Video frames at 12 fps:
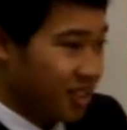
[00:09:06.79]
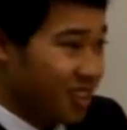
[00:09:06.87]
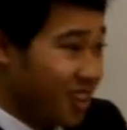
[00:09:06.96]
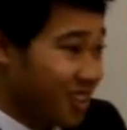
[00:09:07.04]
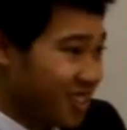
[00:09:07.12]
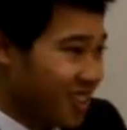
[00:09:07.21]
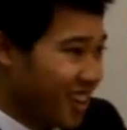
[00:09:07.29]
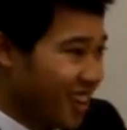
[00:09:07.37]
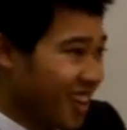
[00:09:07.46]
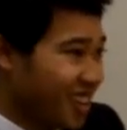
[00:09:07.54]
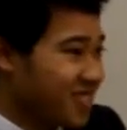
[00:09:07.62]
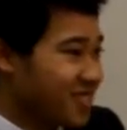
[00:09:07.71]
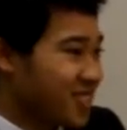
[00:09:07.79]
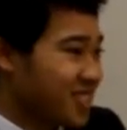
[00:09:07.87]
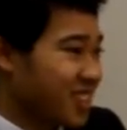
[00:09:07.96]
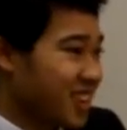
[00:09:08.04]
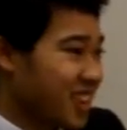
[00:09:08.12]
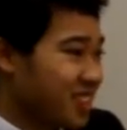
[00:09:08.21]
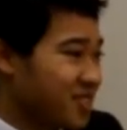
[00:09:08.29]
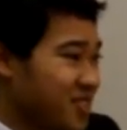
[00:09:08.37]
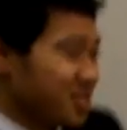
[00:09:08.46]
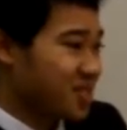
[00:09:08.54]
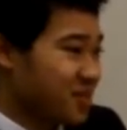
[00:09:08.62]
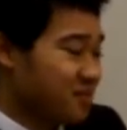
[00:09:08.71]
the doctor I had would kind
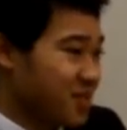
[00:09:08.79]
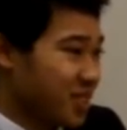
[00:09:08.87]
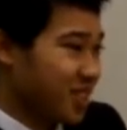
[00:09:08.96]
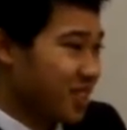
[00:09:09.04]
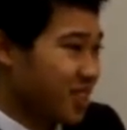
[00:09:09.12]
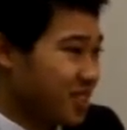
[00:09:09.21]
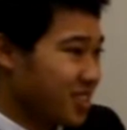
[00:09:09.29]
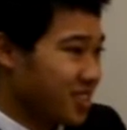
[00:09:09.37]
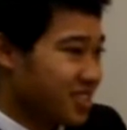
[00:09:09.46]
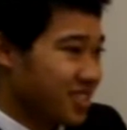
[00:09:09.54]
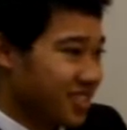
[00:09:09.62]
of just be there